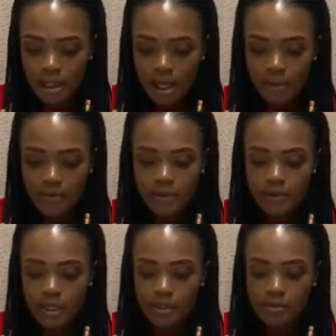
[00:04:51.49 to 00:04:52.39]
I'm just
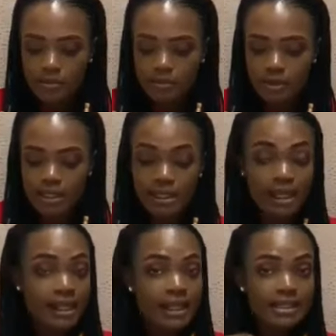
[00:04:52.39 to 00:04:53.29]
trying to, it's an
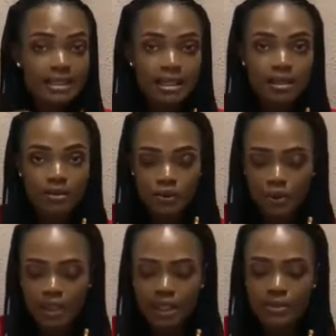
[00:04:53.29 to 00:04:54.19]
elastic
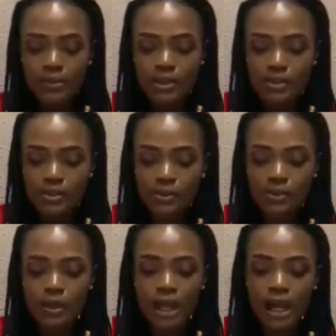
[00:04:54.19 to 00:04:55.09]
thread I'm using, so,
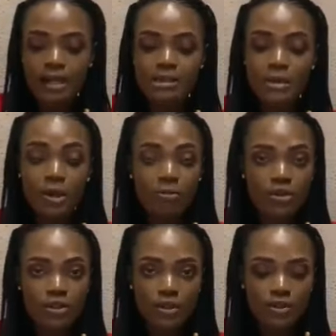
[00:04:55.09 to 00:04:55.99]
and it's becoming
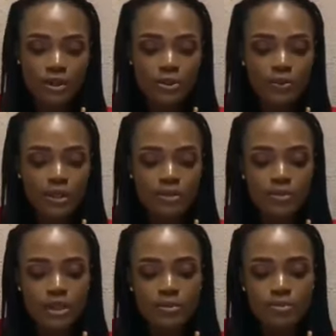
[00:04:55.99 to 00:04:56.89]
short, so I just want to
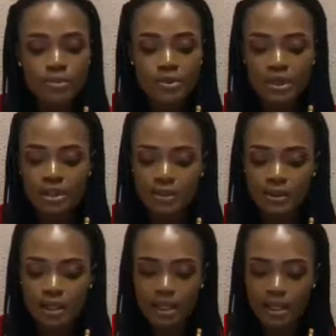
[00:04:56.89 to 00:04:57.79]
really push it so
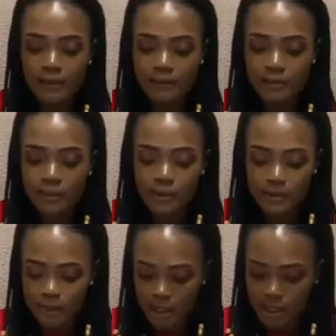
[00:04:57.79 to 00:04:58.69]
that I can have more
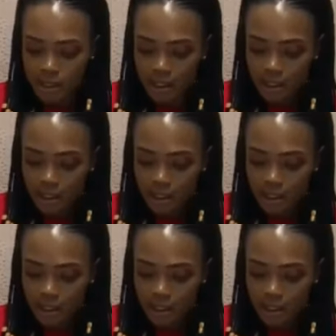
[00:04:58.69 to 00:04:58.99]
speed.